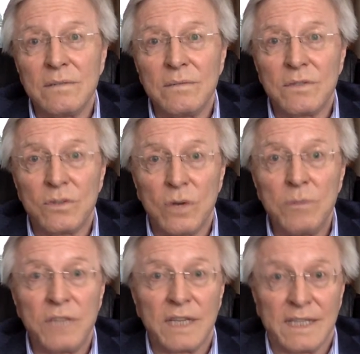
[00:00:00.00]
to
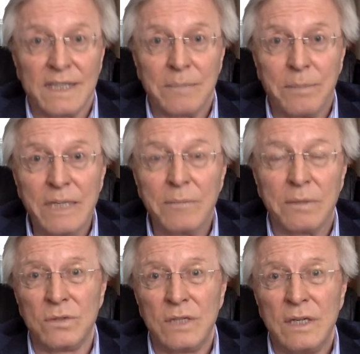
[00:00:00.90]
objects as
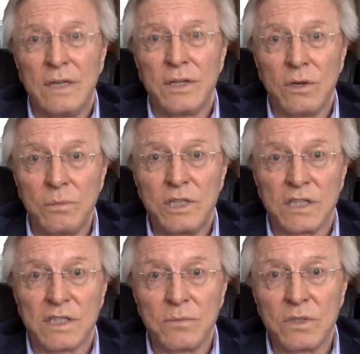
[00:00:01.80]
people, the objects
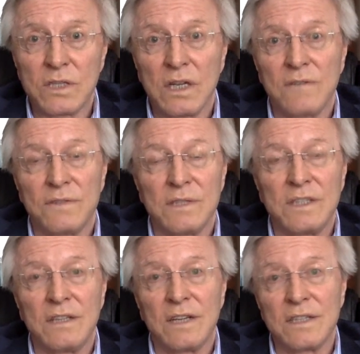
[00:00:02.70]
in one's life as
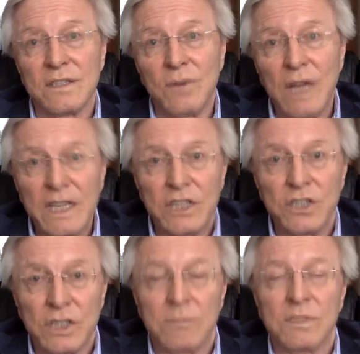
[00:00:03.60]
the
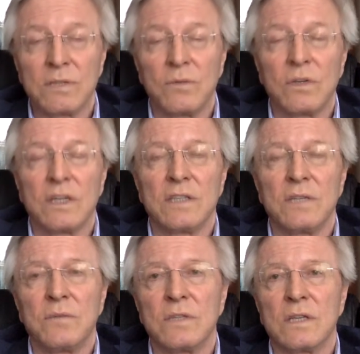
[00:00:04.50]
relationships that one has
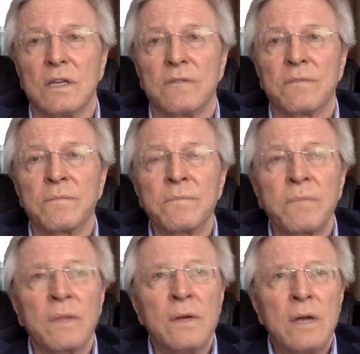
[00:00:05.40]
in one's life.
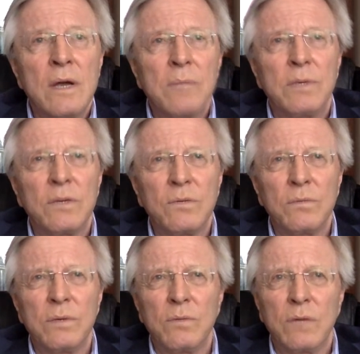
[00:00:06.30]
But
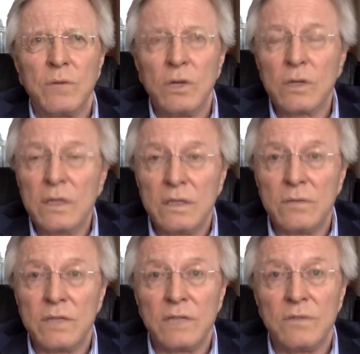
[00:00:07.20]
when we look in the
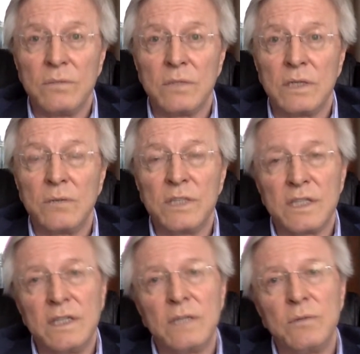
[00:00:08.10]
rearview mirror, we
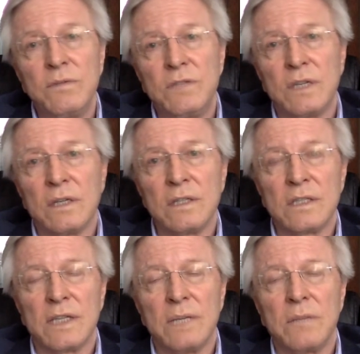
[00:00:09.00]
see that we've done the
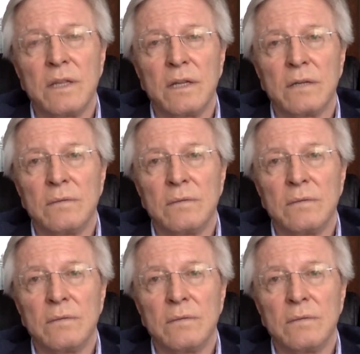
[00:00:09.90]
same thing.